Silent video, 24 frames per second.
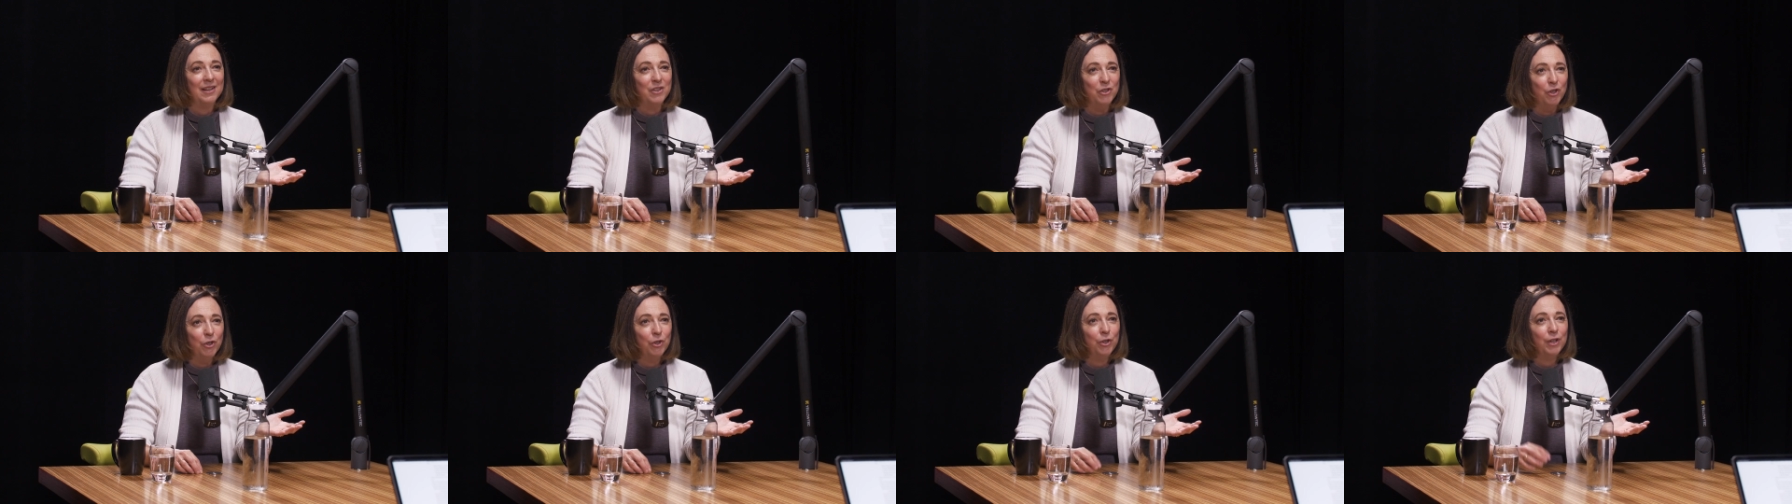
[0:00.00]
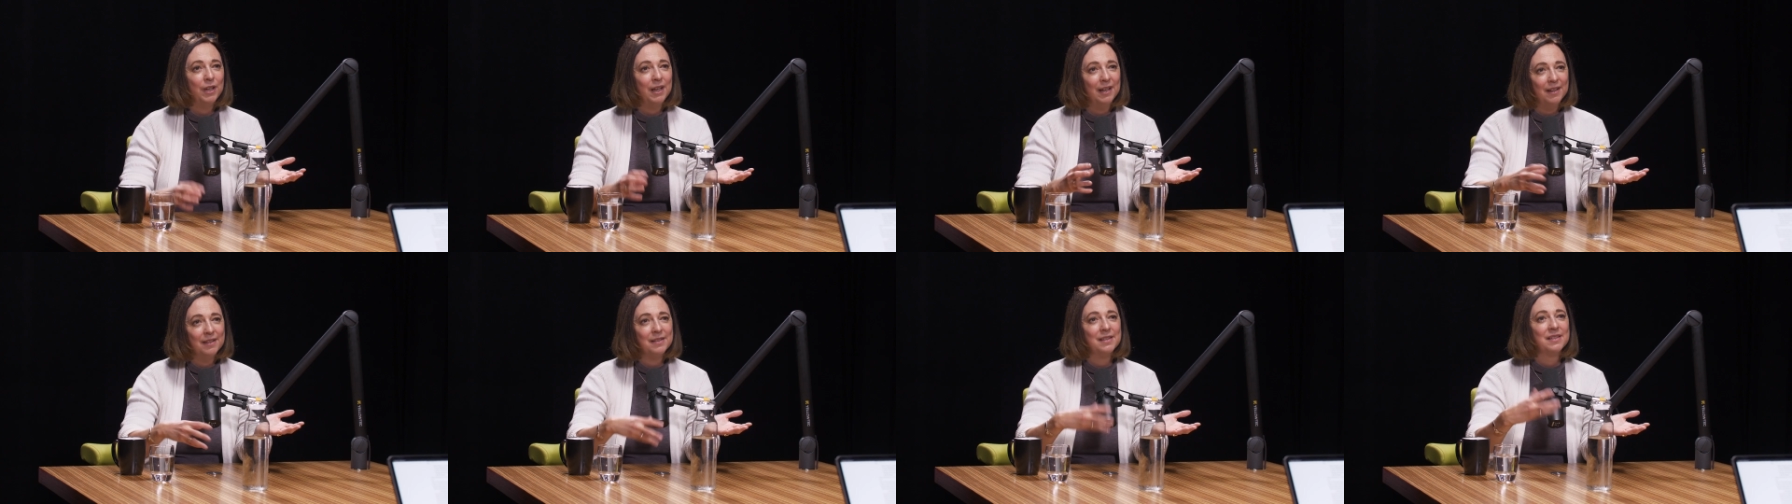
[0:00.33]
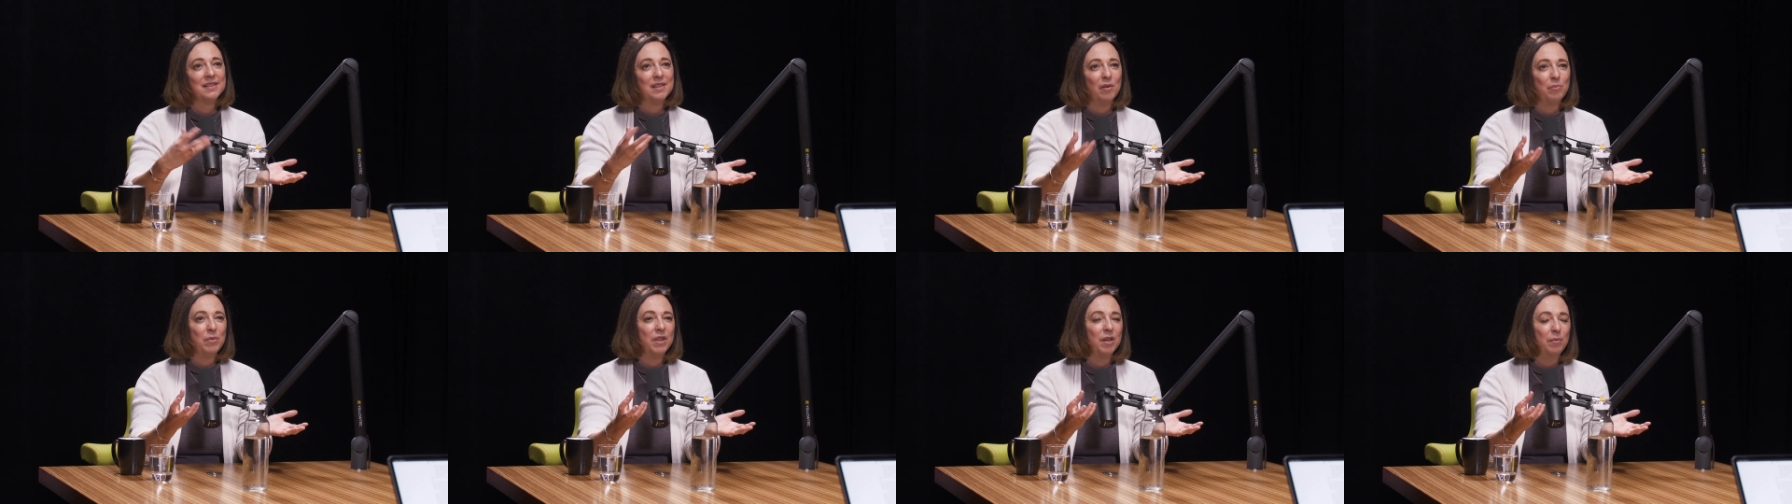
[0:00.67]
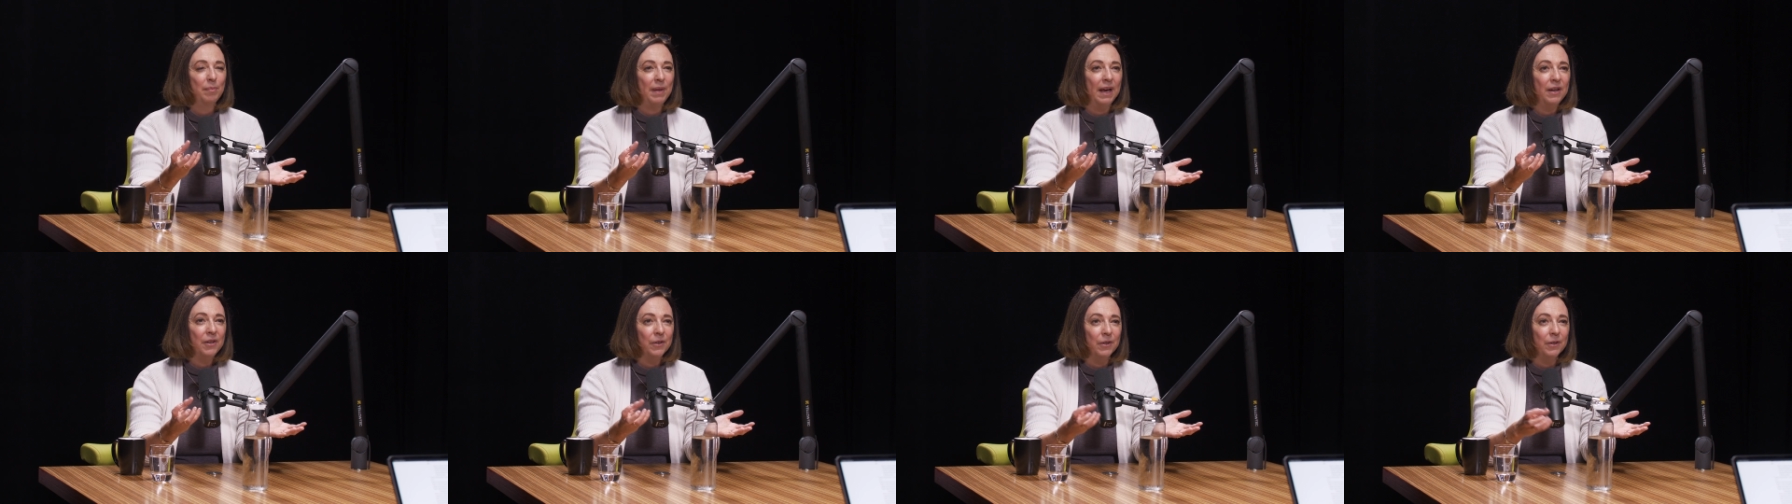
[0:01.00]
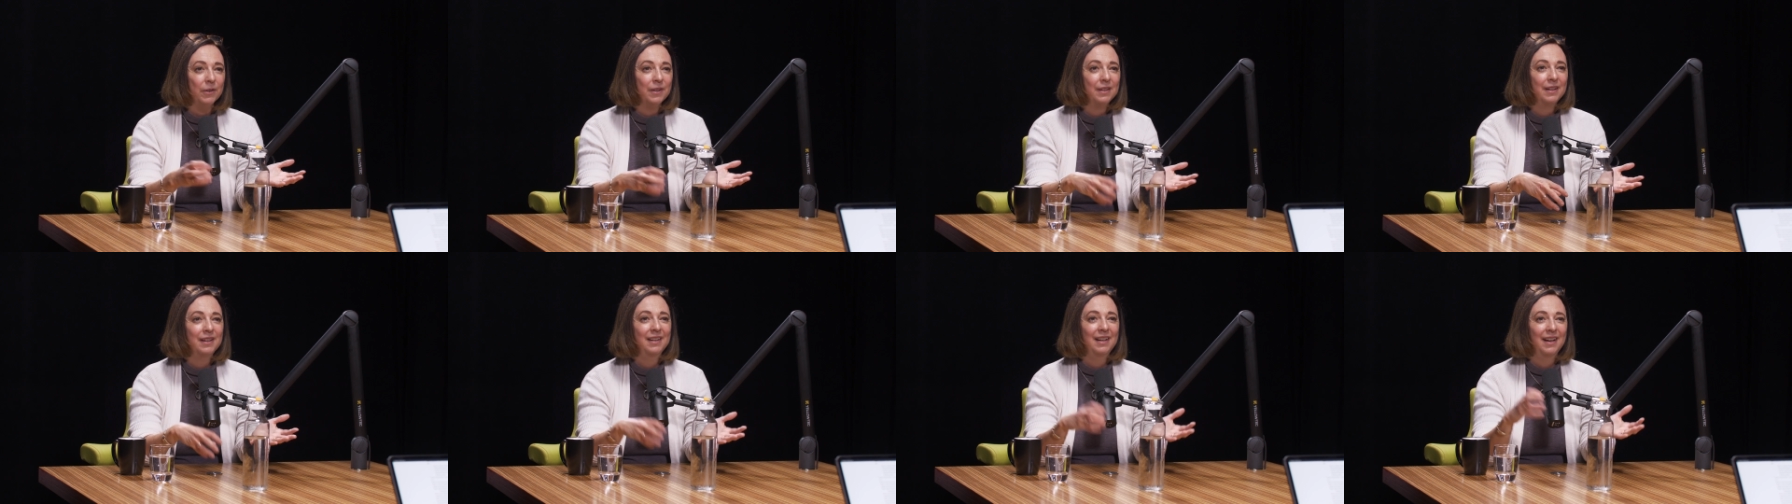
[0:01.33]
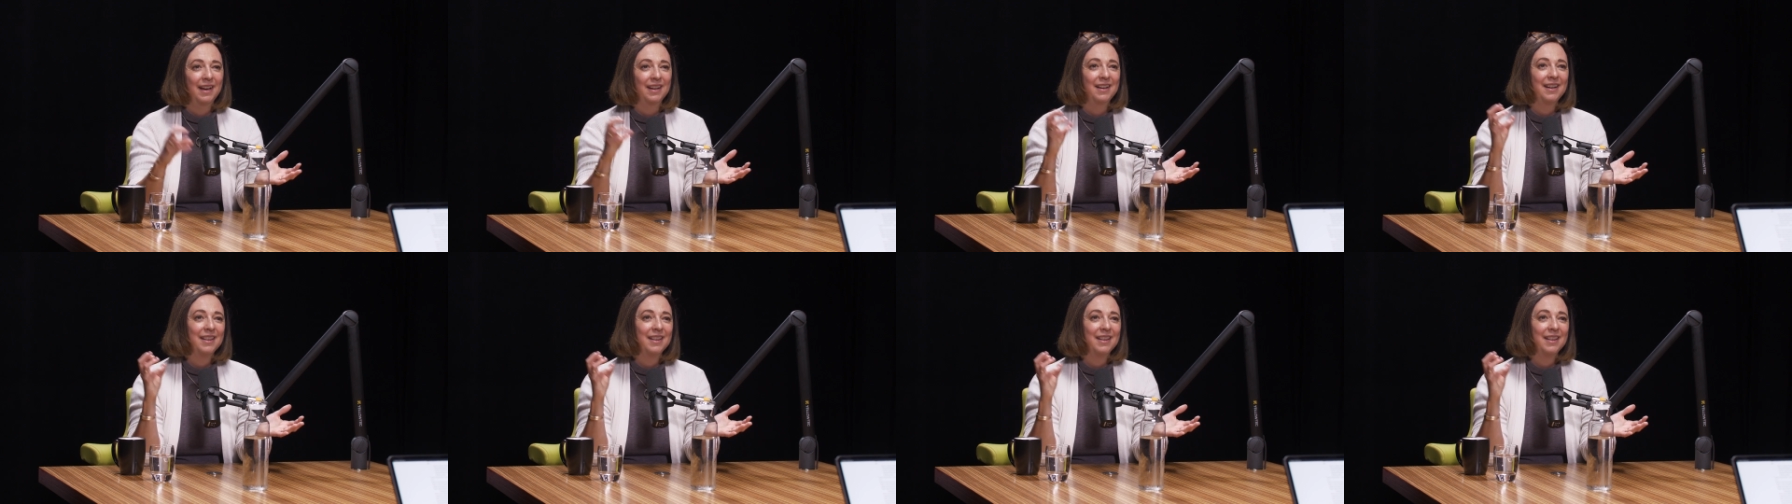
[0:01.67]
and turning it into something better. Mm-hmm.